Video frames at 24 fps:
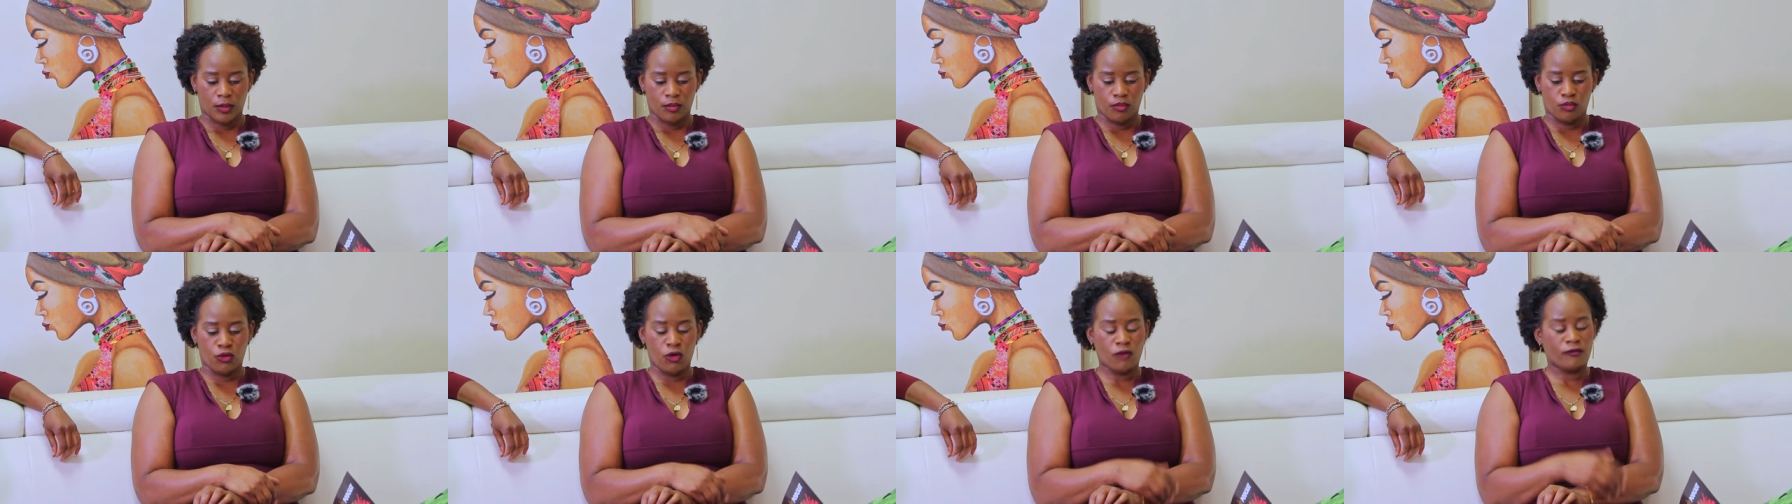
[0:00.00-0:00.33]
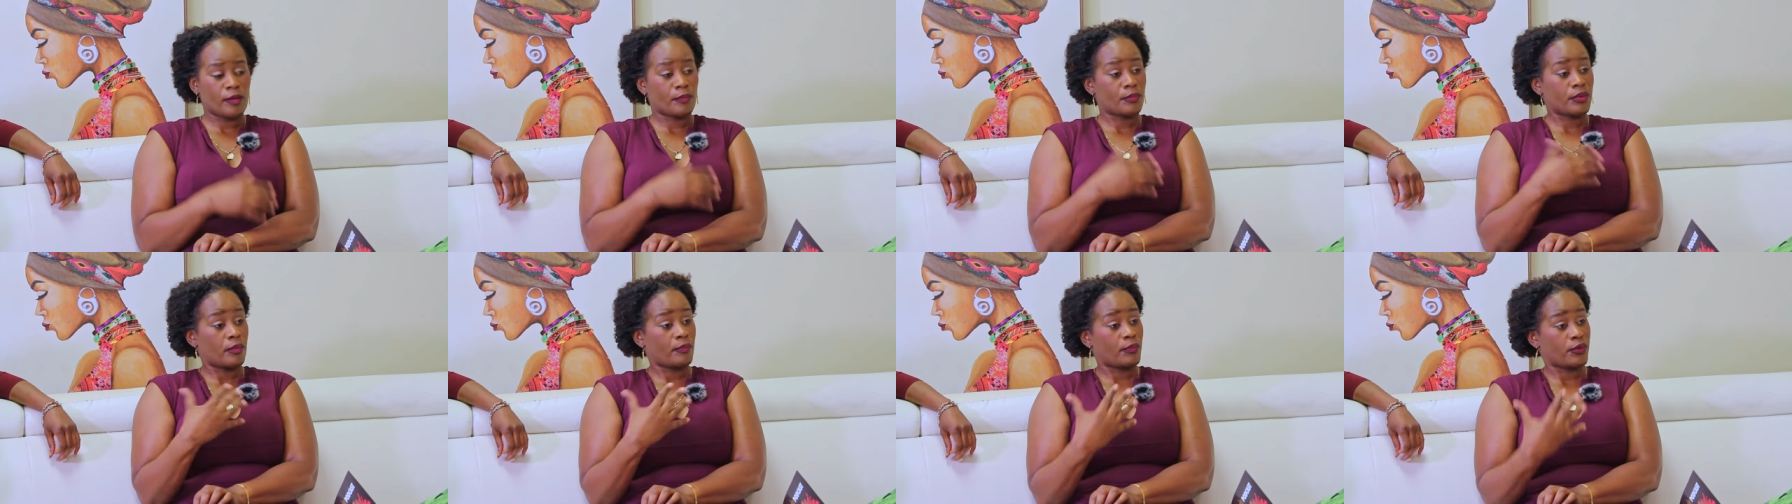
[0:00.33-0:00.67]
more of
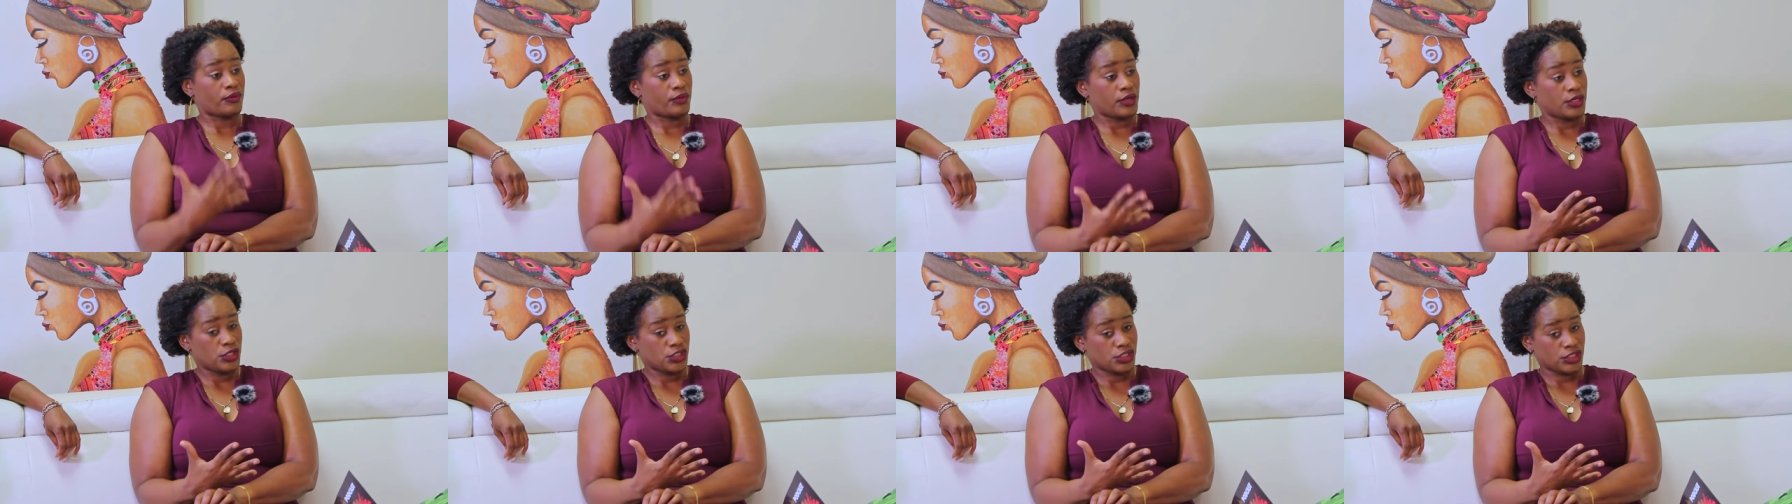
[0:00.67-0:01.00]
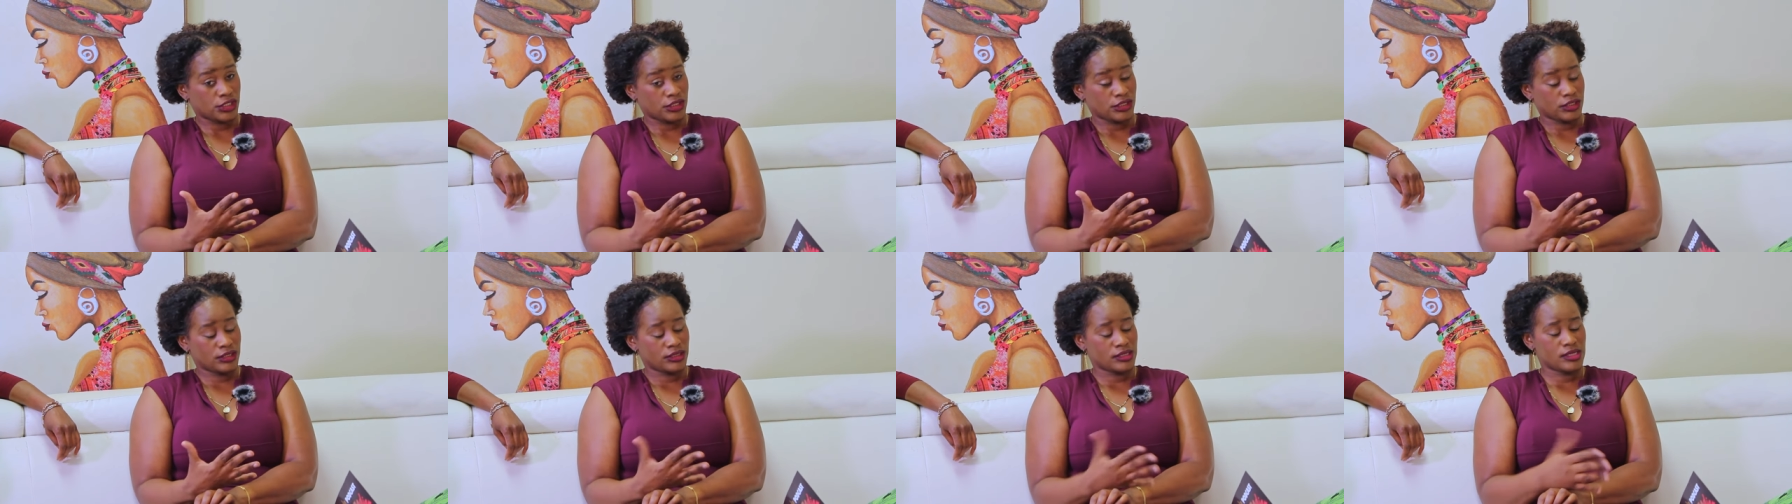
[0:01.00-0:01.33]
a
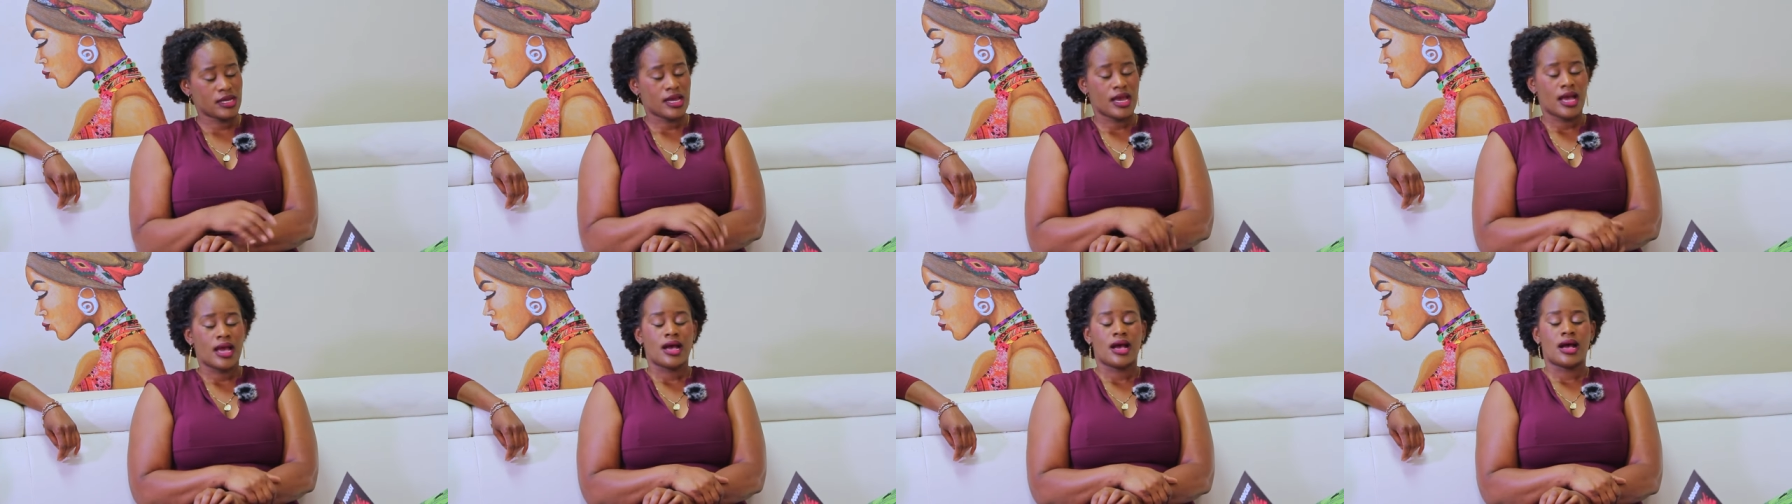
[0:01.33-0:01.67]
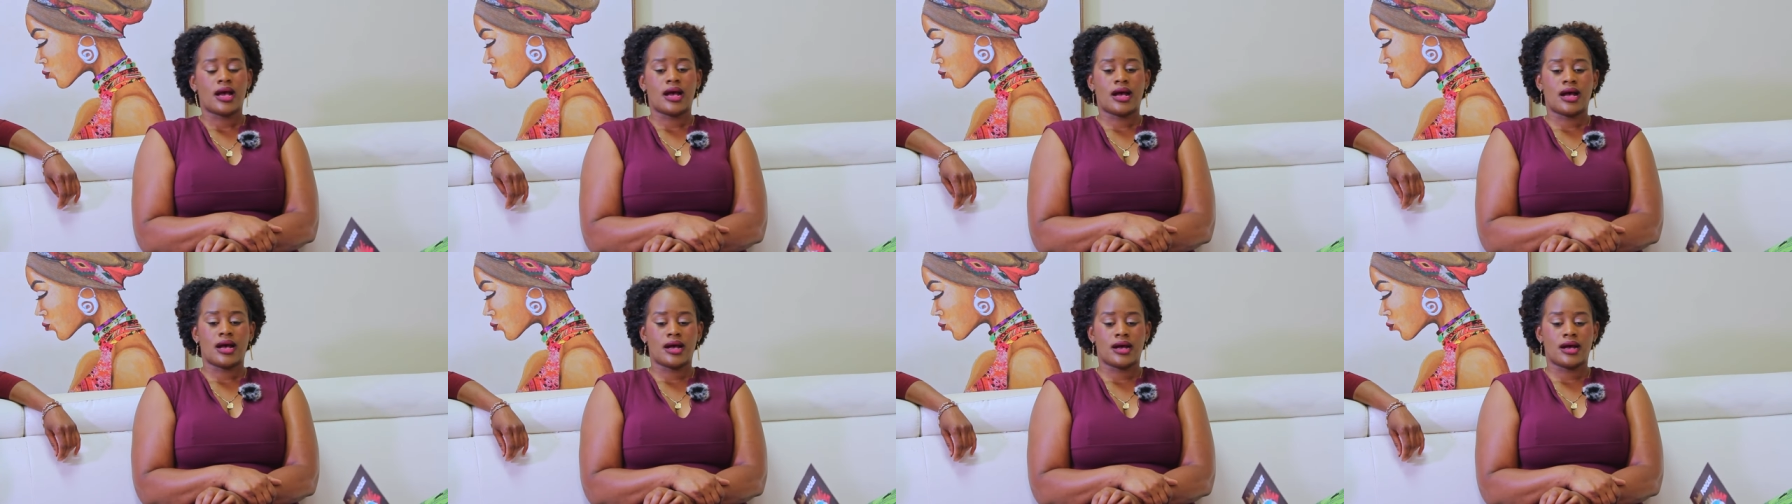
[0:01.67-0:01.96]
preparation, mm.